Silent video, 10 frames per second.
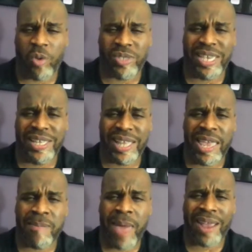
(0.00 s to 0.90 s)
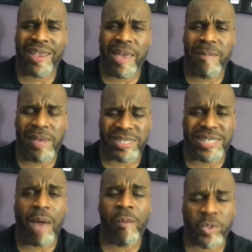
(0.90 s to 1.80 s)
TNA Impact again? Because
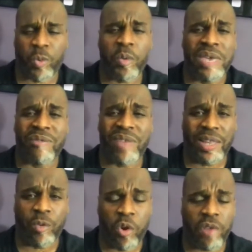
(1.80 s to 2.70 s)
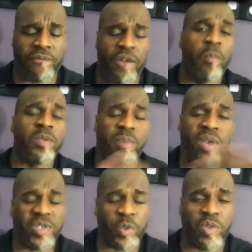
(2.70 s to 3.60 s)
that was where we even got the word from, was
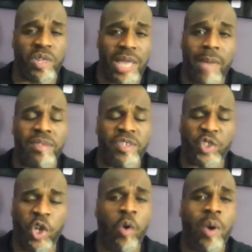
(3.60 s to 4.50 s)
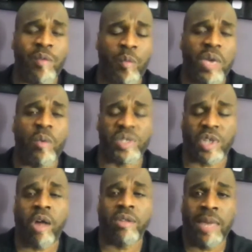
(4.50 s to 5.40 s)
because of the name of the show every week was
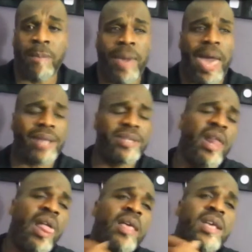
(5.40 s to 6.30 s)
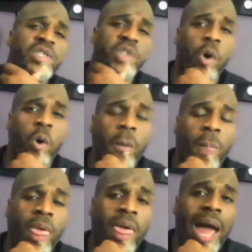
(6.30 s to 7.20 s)
called Impact. So
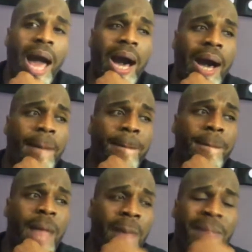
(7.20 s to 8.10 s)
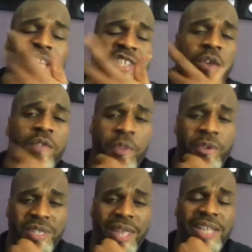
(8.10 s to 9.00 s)
I'm not sure if the
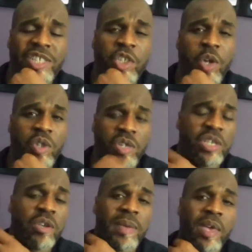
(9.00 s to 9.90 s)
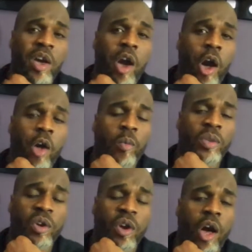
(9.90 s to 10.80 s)
Thursday night shows are still going to be called what
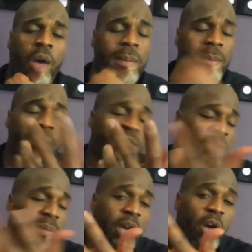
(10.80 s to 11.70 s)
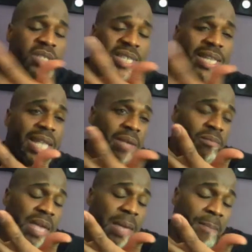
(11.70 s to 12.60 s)
they're called, but maybe it's going to be called TNA
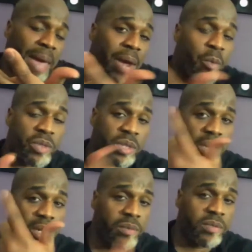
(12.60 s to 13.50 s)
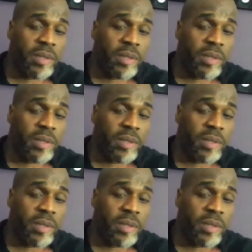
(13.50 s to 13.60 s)
Impact with the